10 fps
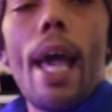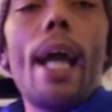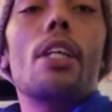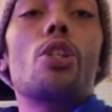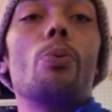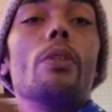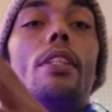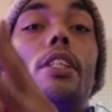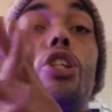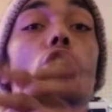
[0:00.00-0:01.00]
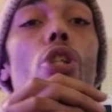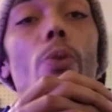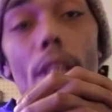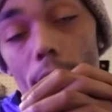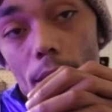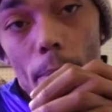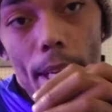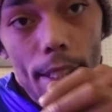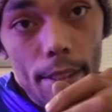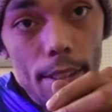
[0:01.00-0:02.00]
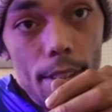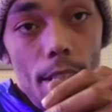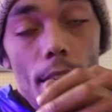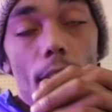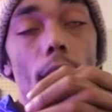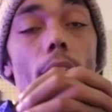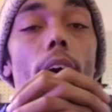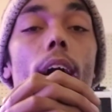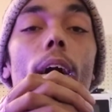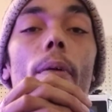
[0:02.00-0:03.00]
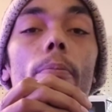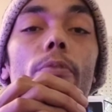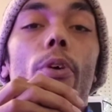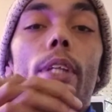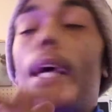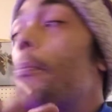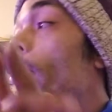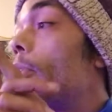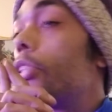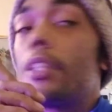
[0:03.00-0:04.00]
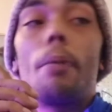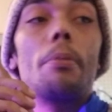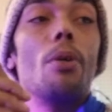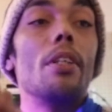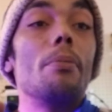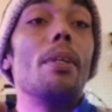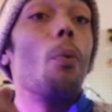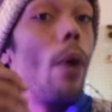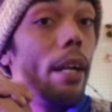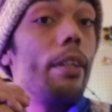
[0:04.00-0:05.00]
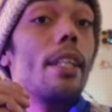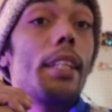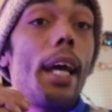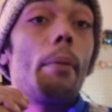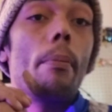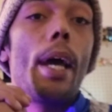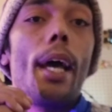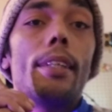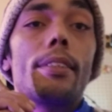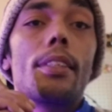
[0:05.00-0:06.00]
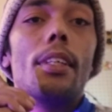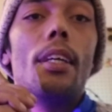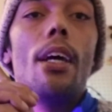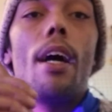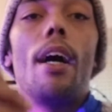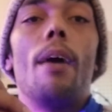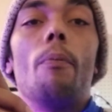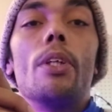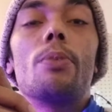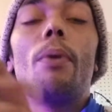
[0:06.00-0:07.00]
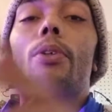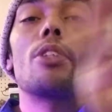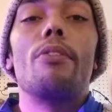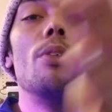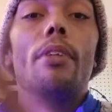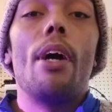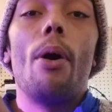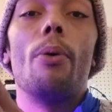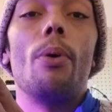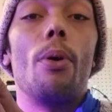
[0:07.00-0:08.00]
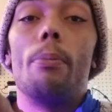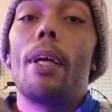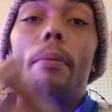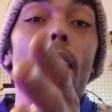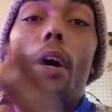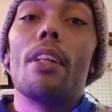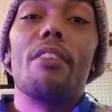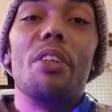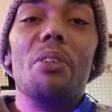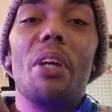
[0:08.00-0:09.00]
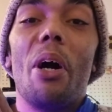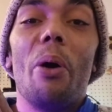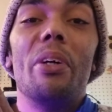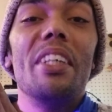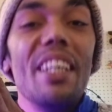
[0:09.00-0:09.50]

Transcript: actually shooting the baits. For that portion, I'm going to be wearing that mask, which most of you know, or maybe all of you know,